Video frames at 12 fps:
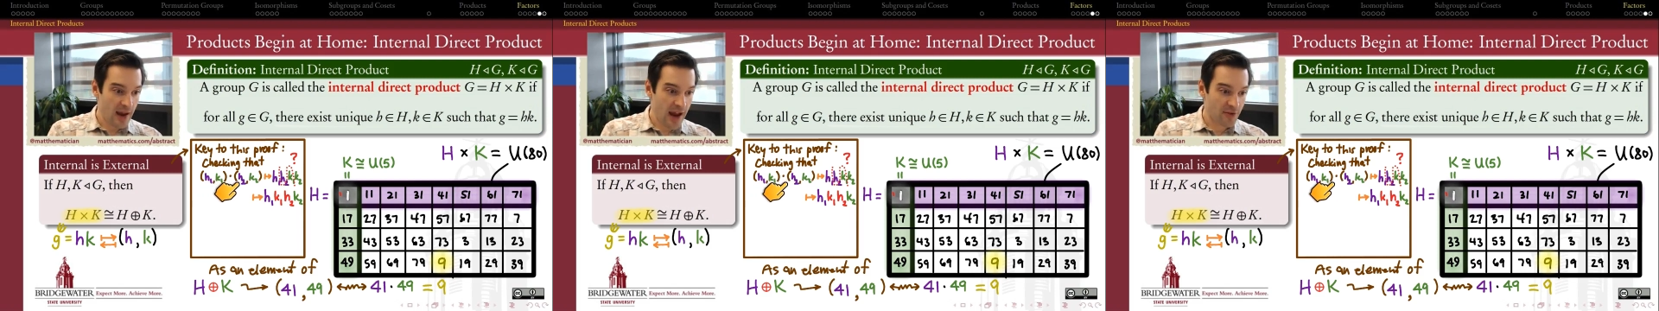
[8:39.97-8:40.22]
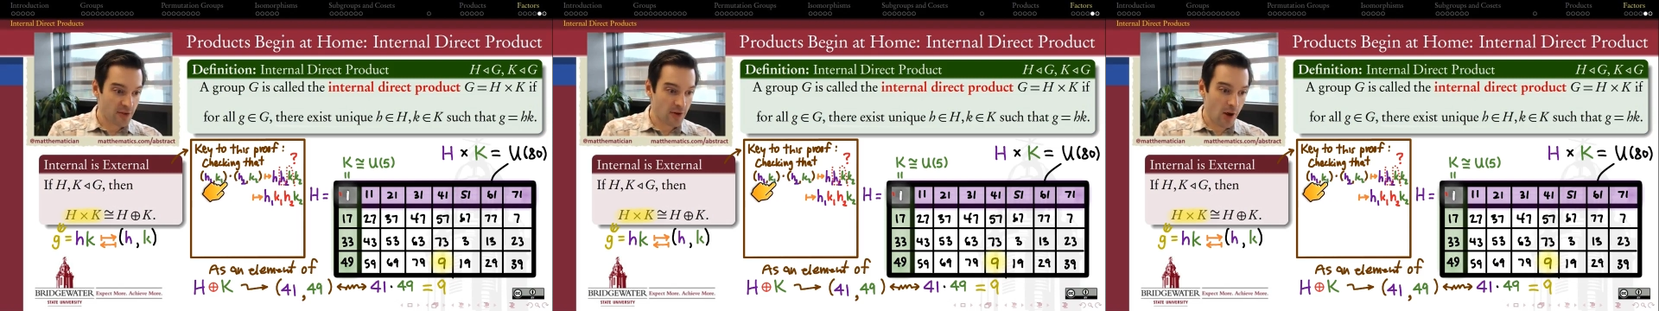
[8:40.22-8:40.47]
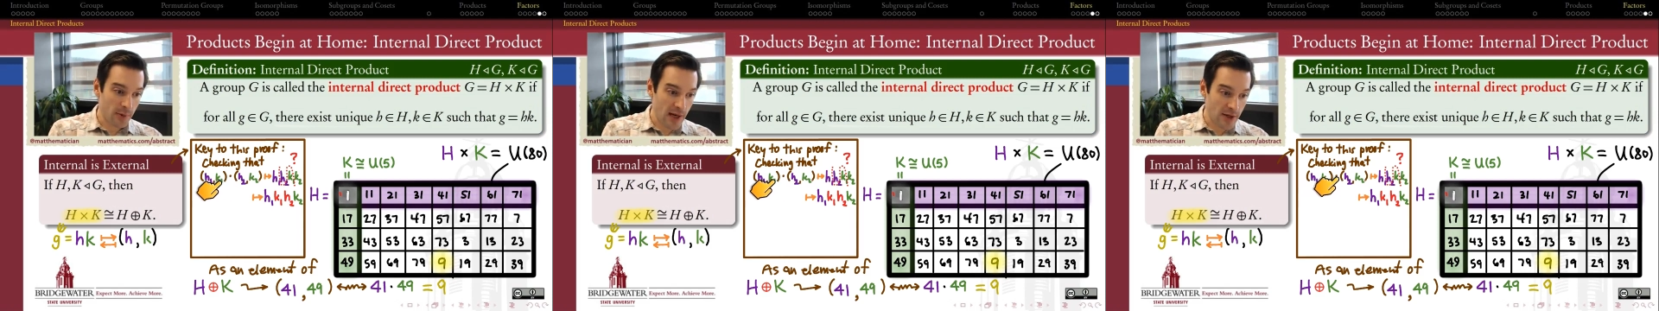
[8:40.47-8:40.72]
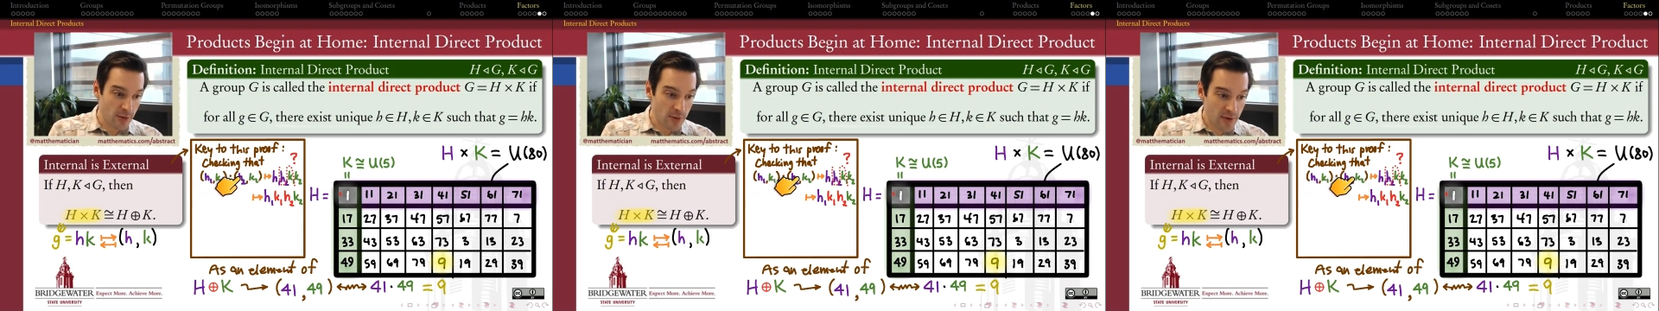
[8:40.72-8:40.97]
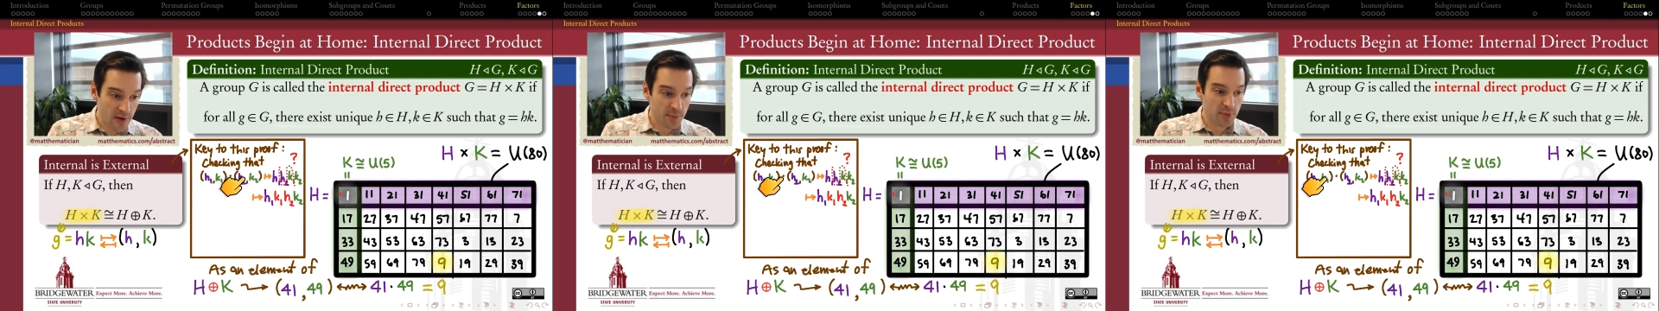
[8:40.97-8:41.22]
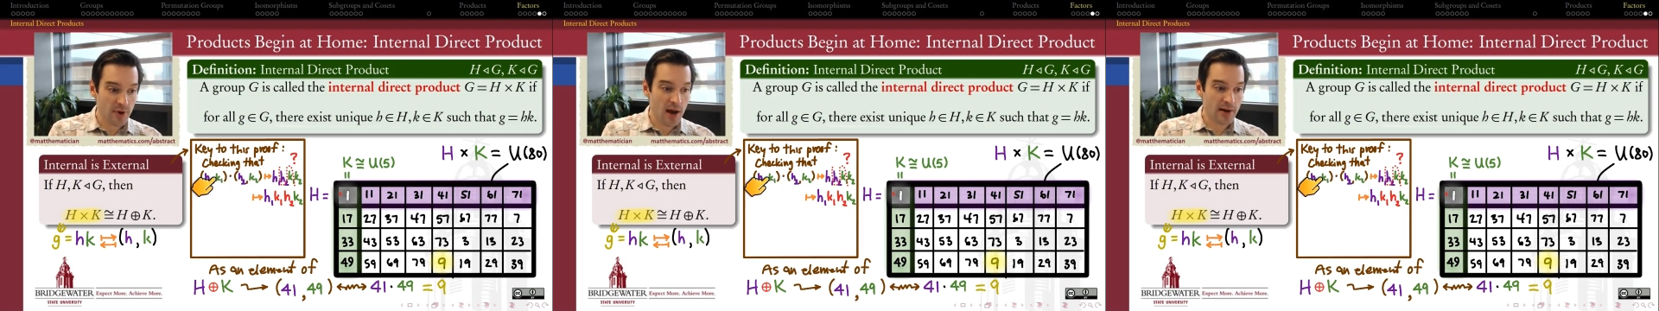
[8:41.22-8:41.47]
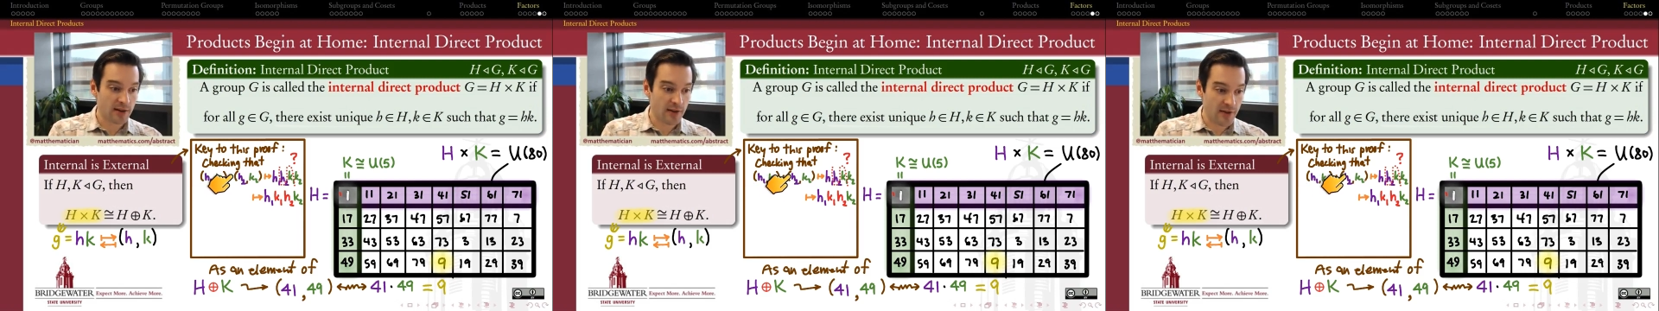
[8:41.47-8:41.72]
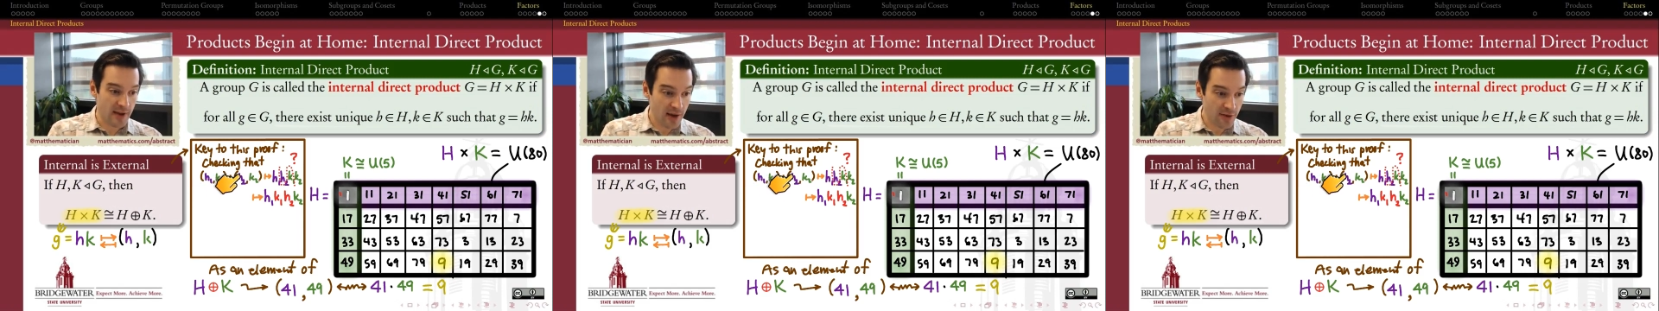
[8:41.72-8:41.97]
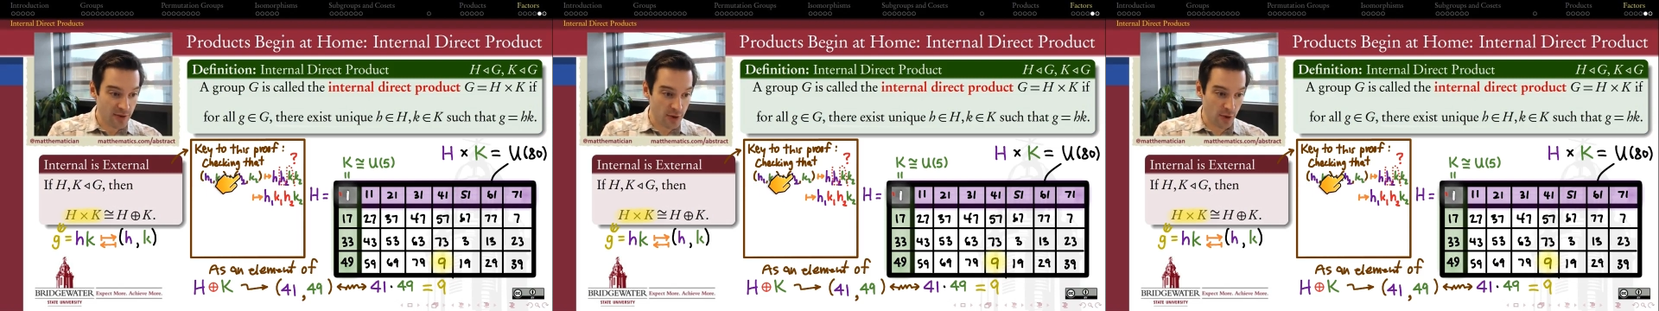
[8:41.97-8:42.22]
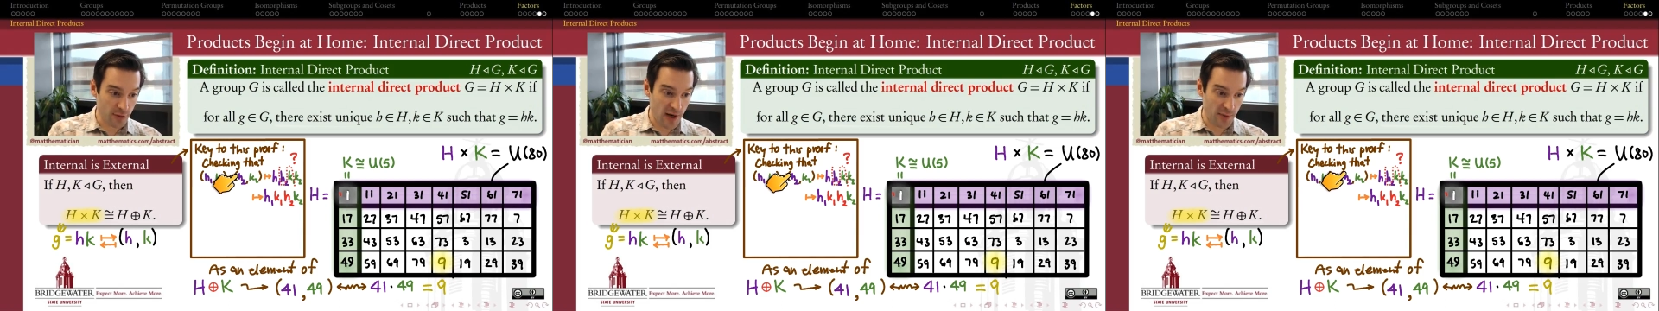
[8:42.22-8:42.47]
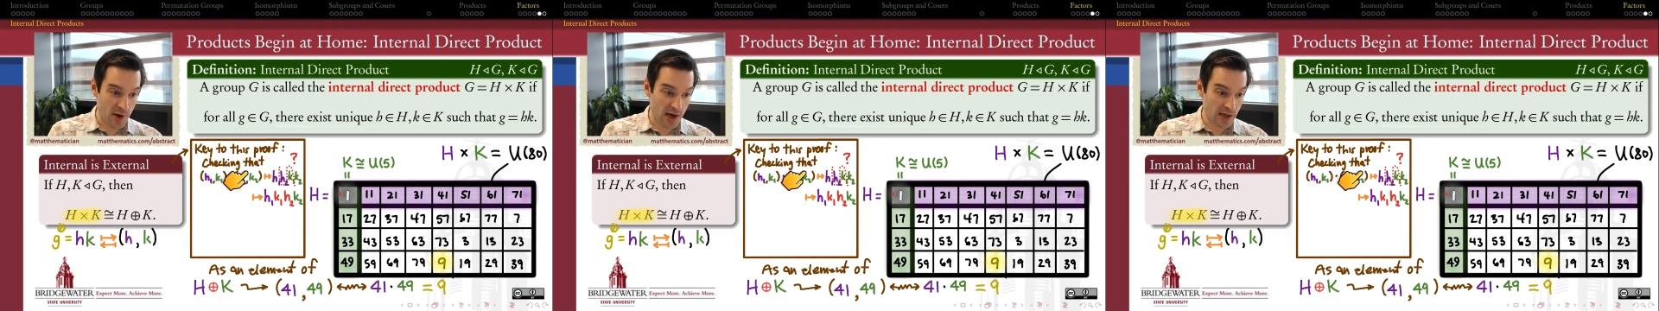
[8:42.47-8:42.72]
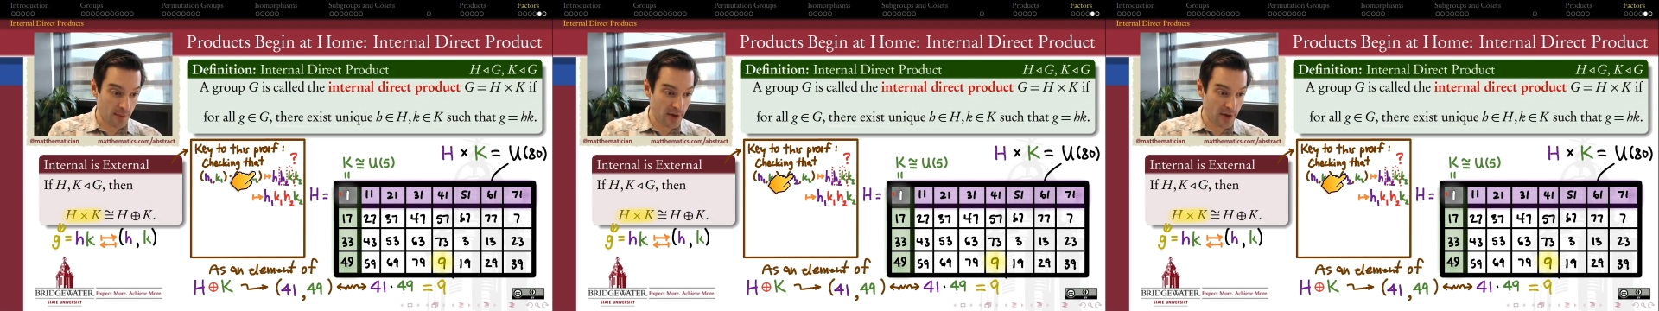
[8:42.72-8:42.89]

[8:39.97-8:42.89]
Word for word: After all, when I do this product in the external direct product,